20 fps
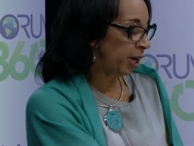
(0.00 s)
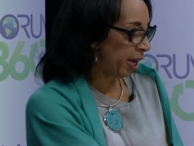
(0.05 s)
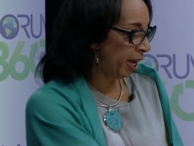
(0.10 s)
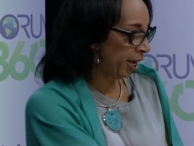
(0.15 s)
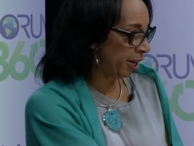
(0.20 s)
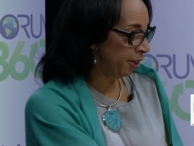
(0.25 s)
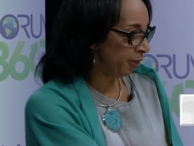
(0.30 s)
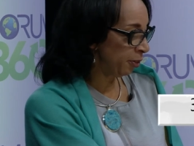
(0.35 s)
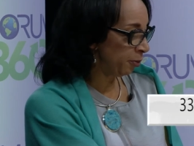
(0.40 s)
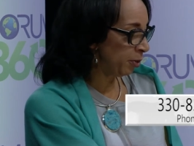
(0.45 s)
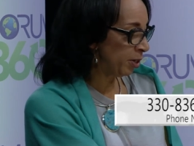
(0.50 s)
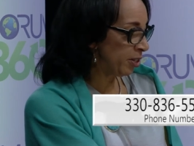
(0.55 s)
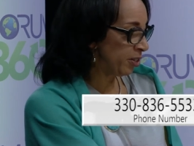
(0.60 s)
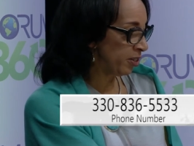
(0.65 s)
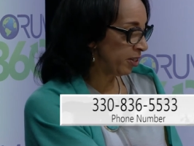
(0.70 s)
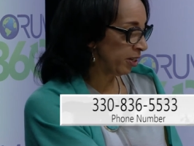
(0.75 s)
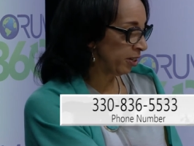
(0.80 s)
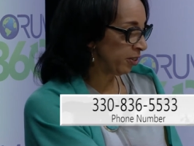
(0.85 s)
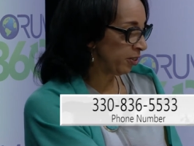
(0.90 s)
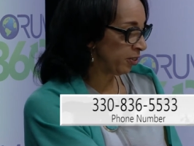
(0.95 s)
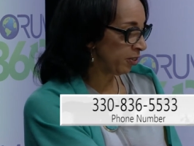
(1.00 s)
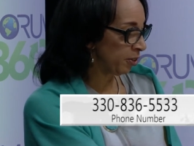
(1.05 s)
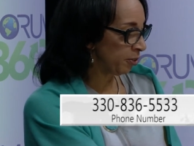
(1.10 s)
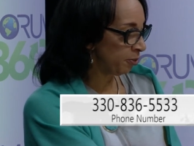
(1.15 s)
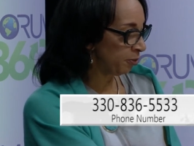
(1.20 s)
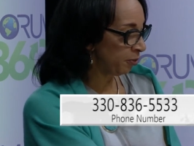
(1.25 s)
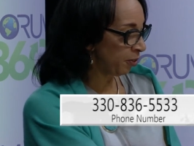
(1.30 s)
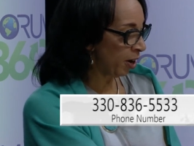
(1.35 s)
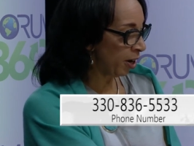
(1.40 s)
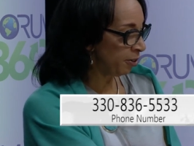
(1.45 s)
eight three six,
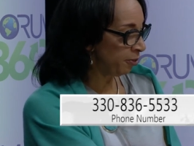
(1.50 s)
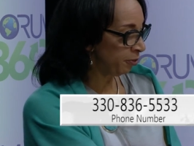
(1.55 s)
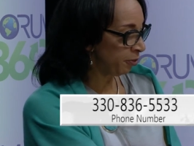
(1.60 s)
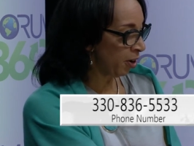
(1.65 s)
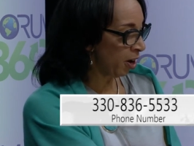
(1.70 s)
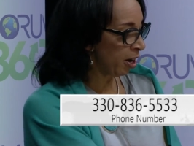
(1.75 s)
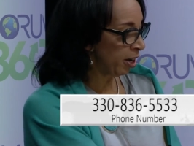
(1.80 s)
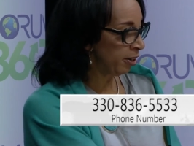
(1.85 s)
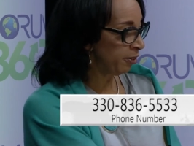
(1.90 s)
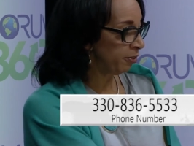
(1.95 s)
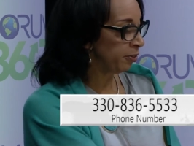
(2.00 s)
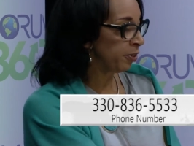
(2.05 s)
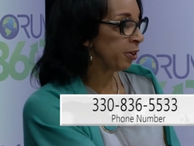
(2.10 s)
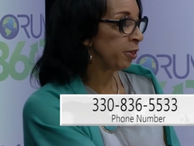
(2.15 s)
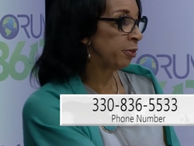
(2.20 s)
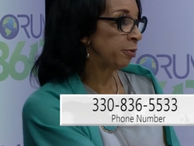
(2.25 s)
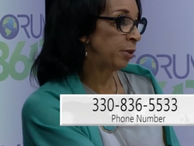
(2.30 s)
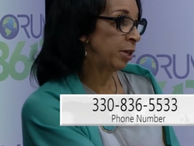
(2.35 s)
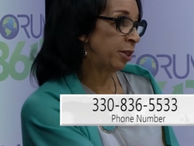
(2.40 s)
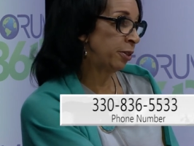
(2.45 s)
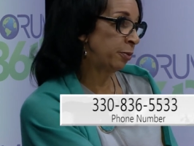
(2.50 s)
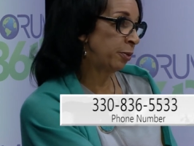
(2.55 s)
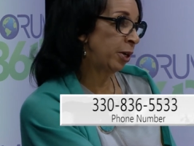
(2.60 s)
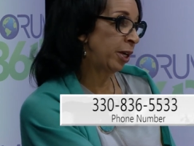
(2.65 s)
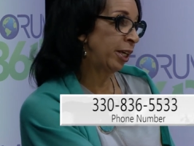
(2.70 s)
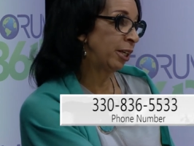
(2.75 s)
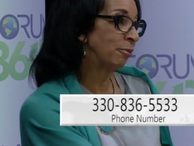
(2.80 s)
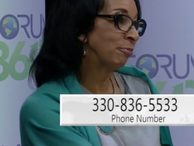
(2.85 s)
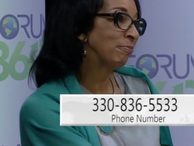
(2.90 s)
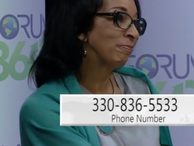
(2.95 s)
five five three
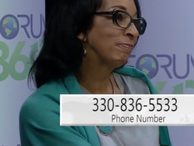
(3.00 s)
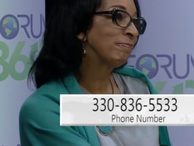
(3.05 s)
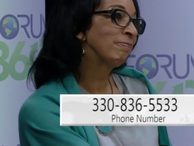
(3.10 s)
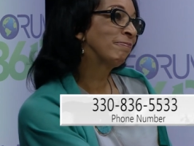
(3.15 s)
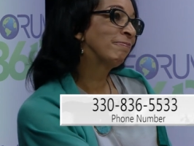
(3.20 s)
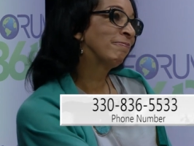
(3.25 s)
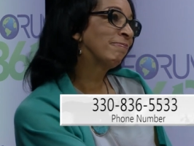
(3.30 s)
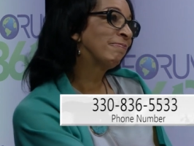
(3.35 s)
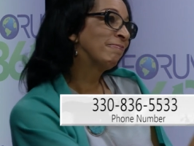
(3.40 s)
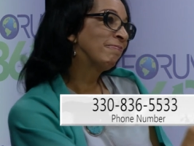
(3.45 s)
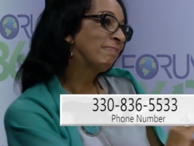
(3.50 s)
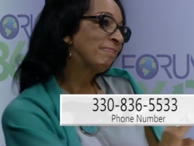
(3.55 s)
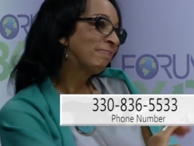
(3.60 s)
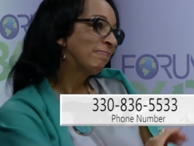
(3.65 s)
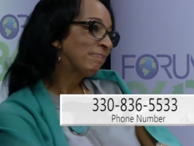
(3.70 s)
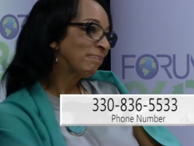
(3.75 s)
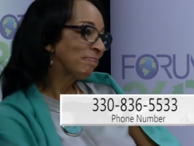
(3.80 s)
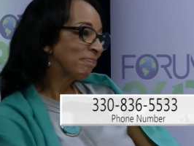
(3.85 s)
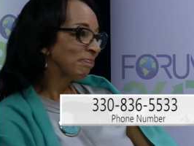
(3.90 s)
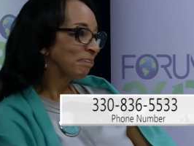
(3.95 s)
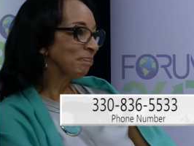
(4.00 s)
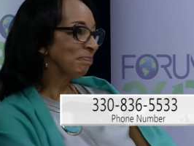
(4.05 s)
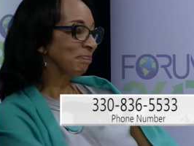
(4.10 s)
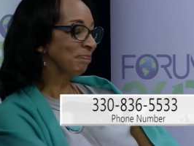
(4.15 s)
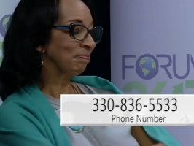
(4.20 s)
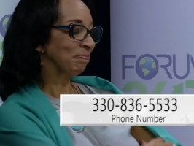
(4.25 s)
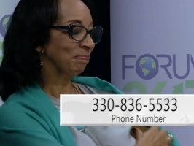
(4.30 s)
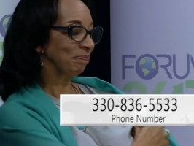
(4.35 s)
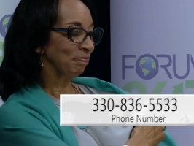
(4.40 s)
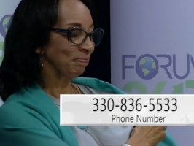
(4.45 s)
three. Okay, yeah. and,
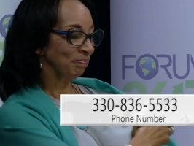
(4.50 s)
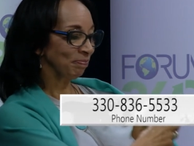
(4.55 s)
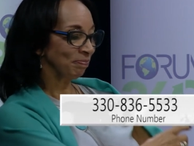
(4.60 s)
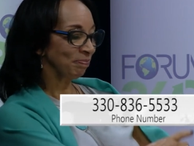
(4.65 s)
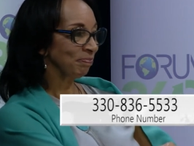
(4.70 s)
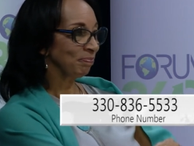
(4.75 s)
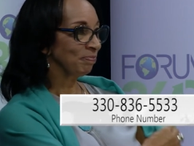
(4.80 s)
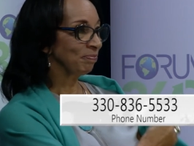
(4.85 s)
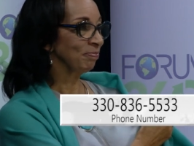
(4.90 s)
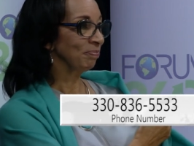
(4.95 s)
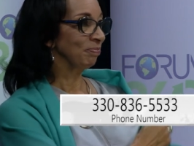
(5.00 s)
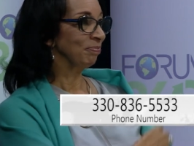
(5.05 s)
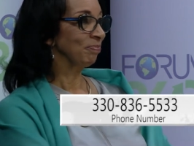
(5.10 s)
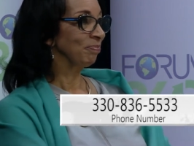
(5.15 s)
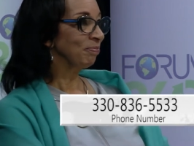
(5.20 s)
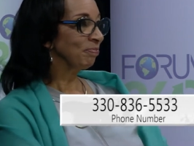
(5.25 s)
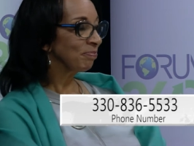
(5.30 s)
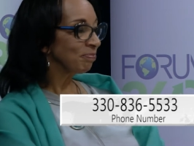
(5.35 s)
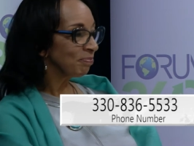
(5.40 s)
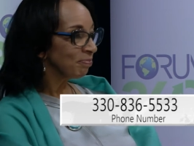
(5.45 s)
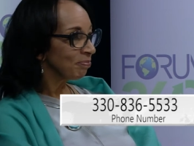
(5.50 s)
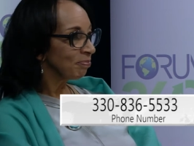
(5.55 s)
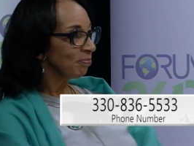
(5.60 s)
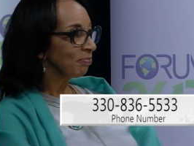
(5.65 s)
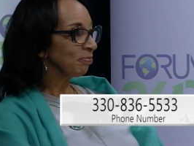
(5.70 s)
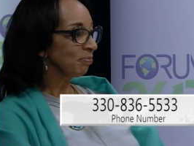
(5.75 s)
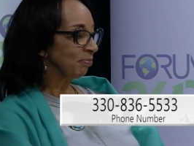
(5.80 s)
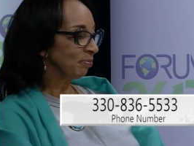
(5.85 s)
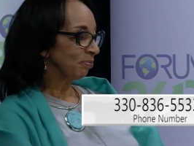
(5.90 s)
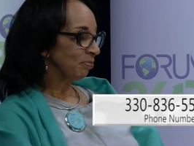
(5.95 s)
and they'll get more
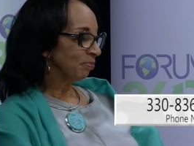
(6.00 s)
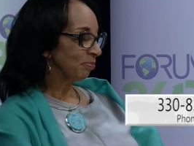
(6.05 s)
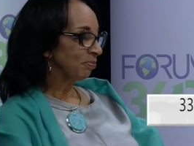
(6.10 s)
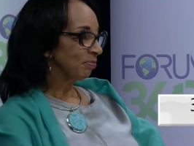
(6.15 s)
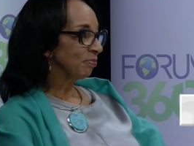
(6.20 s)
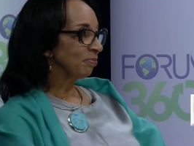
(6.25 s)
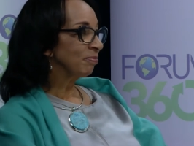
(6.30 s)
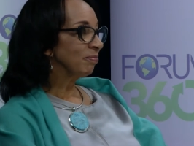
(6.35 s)
information.